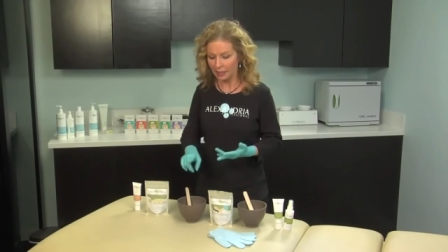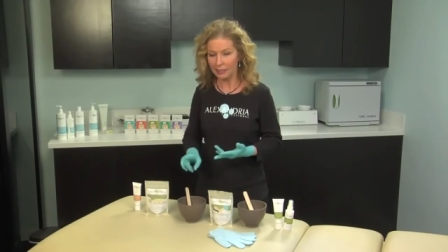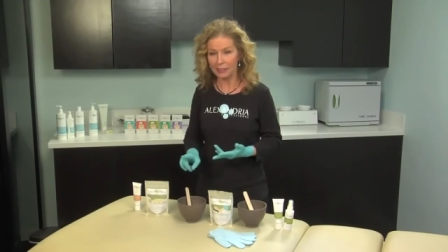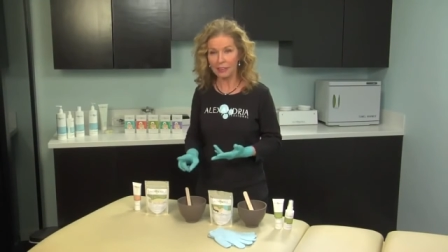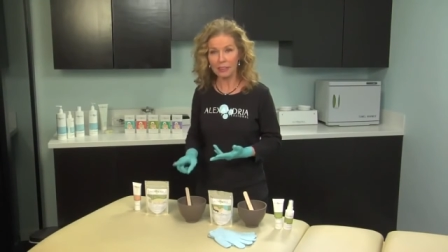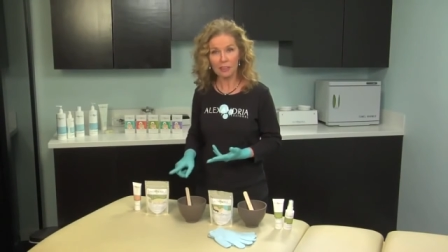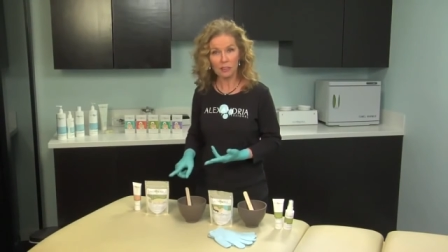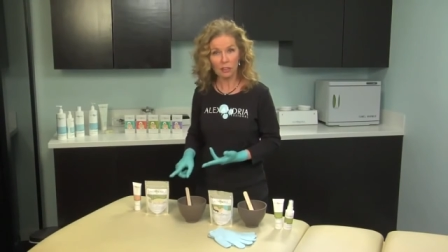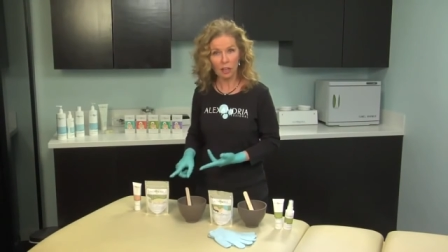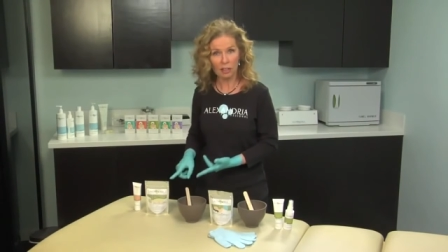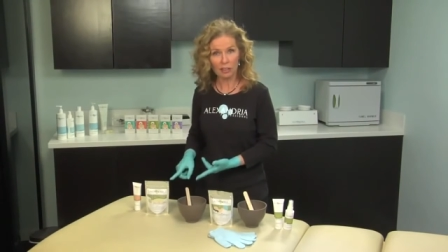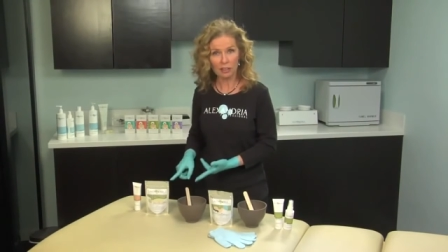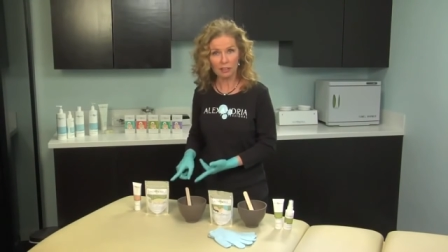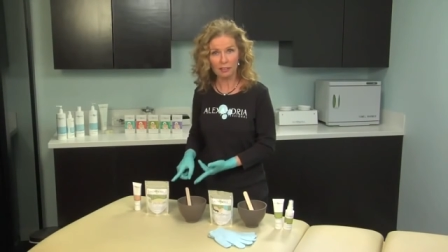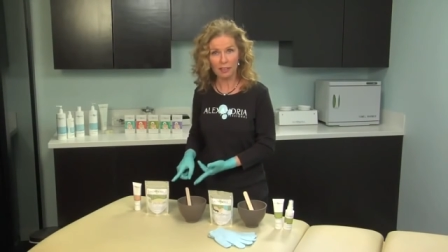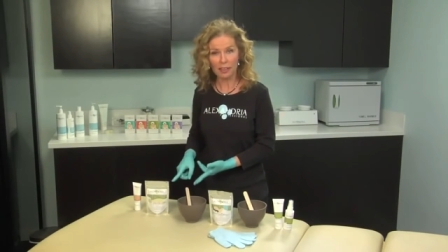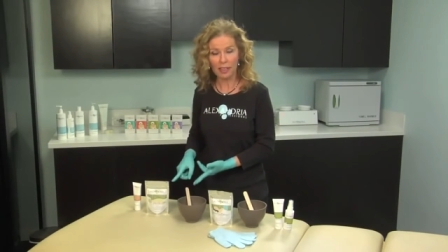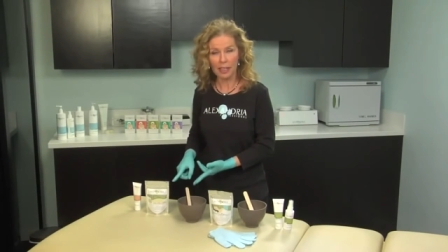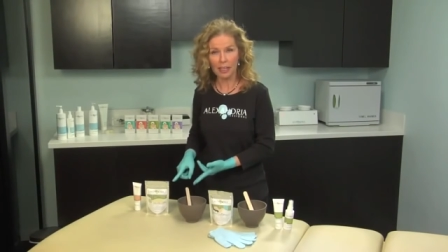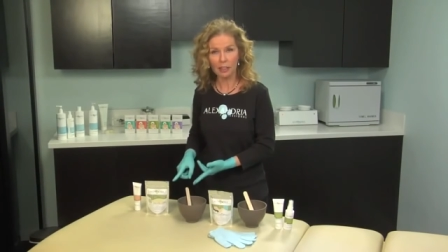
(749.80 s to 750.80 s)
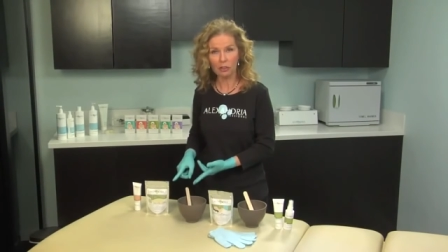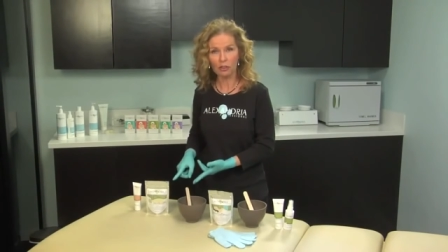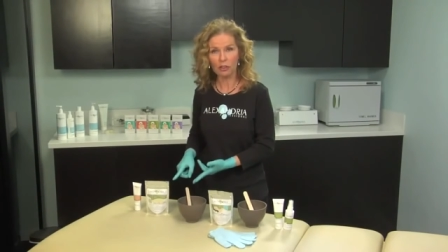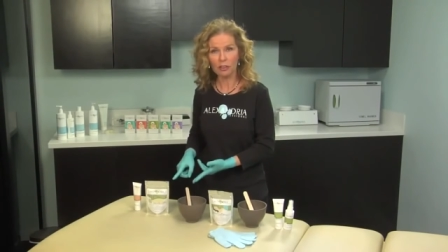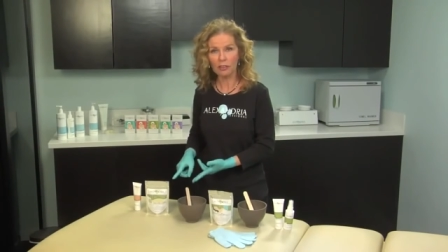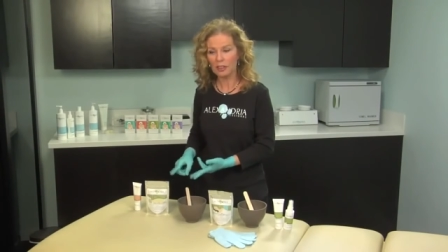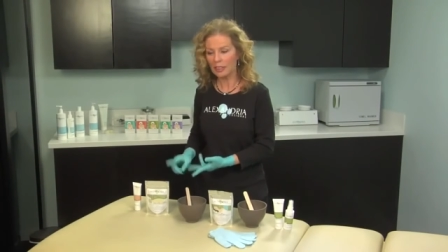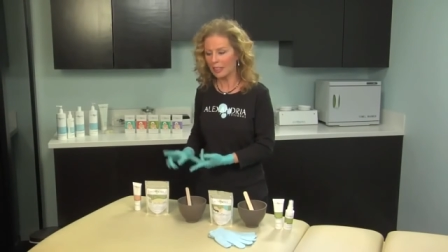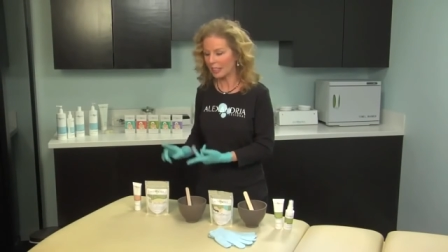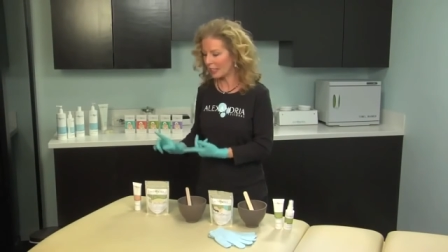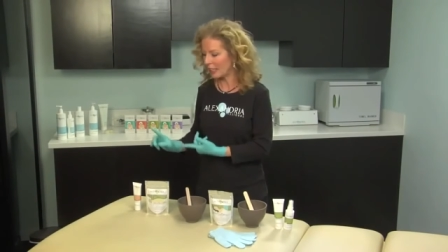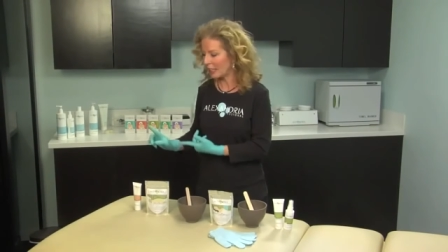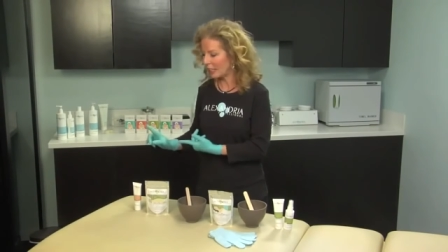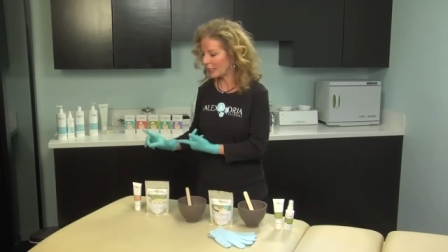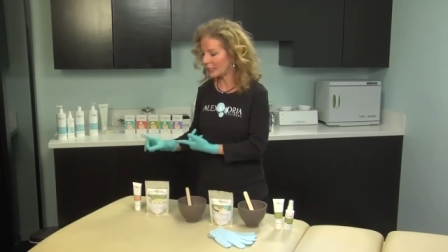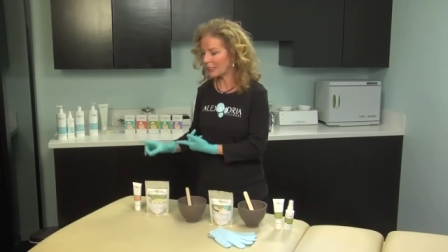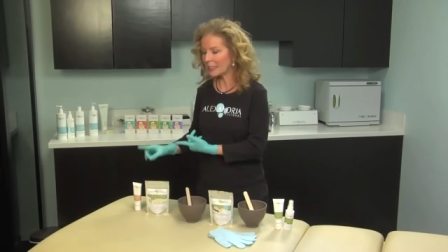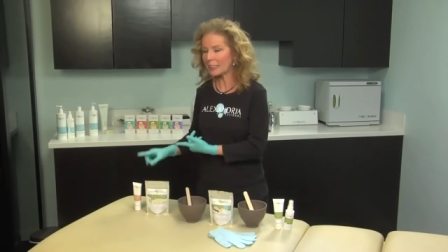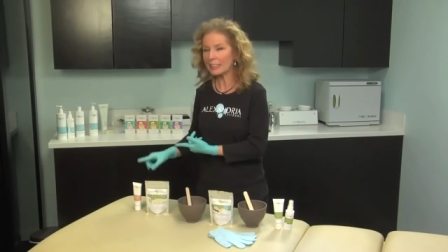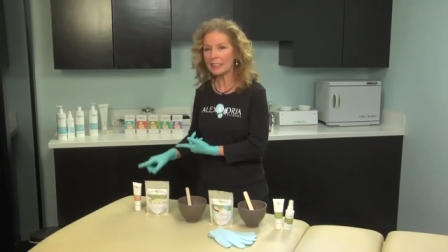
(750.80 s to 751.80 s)
detoxification,
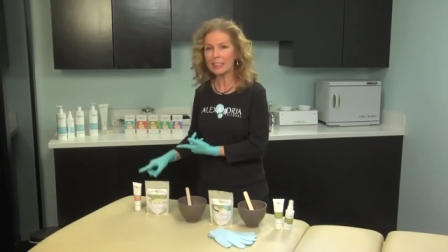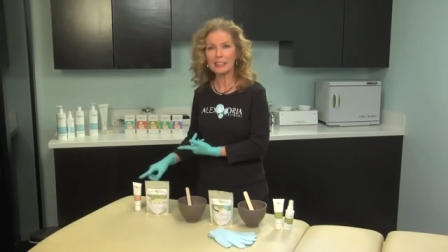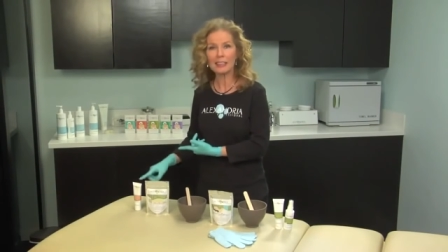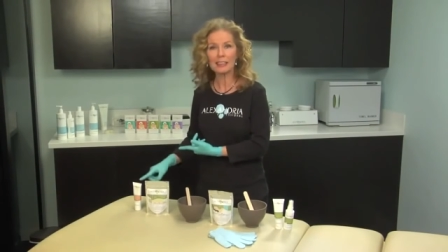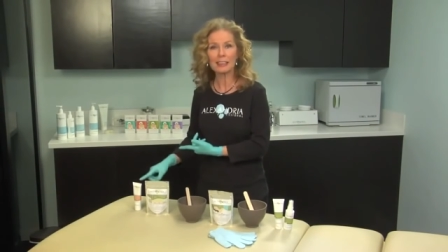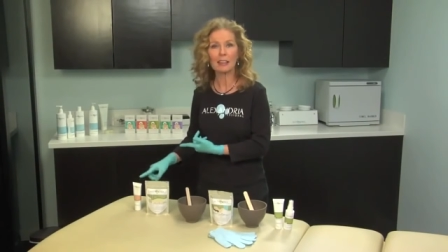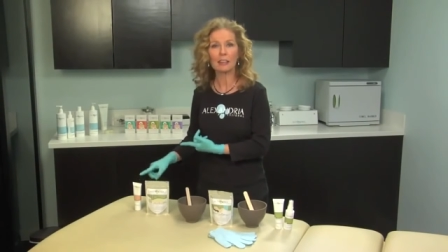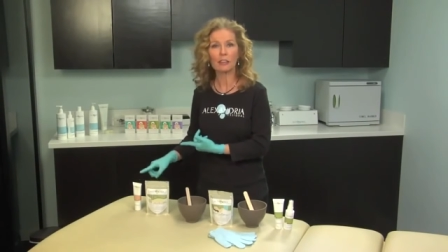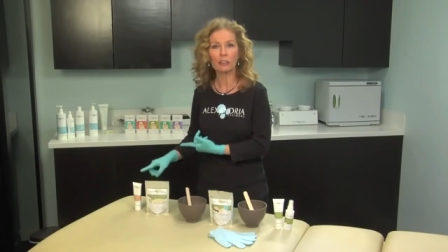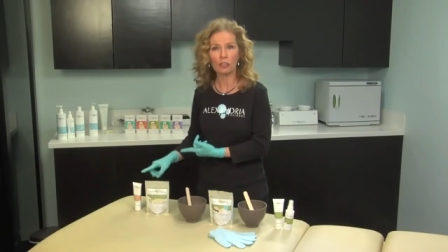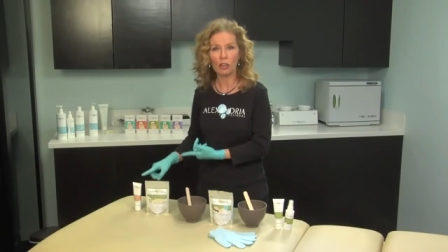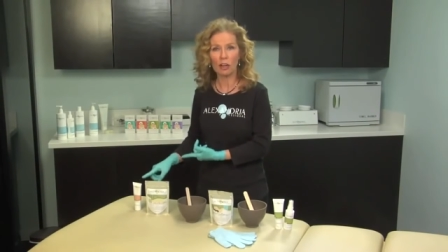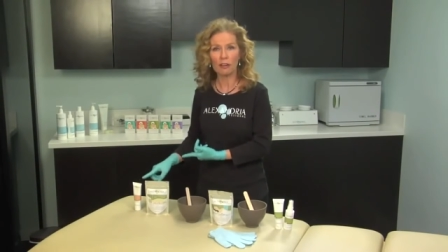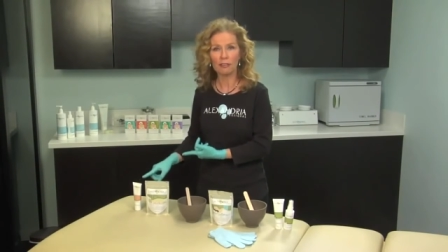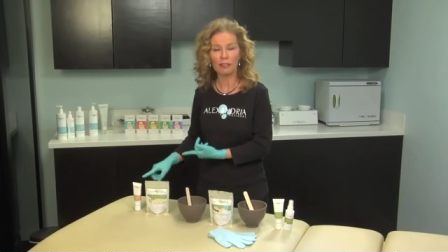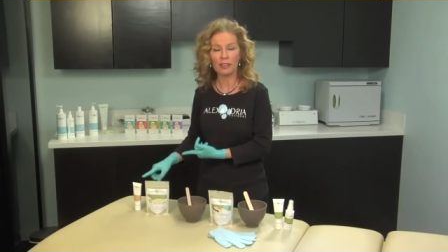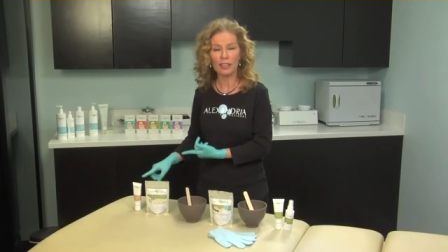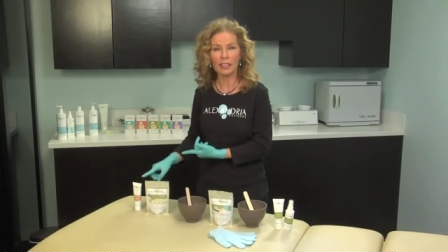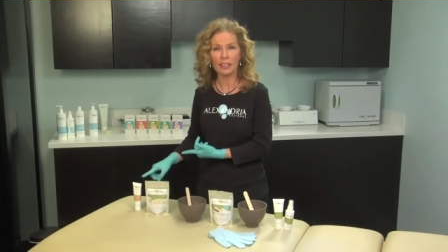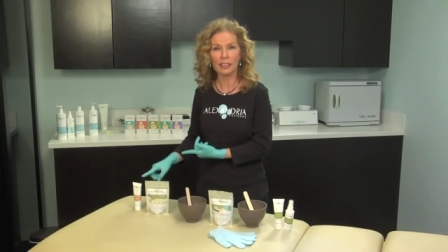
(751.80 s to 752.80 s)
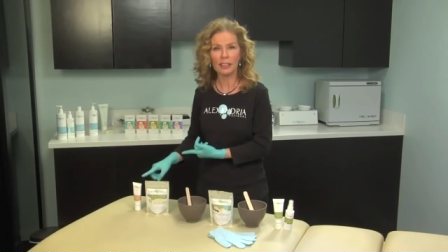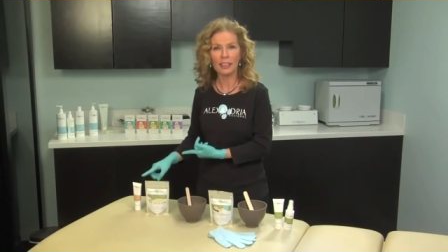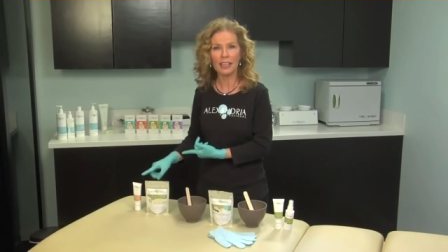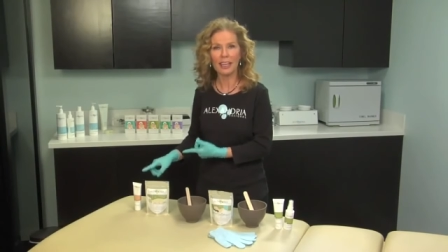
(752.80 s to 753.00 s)
skin cell softening.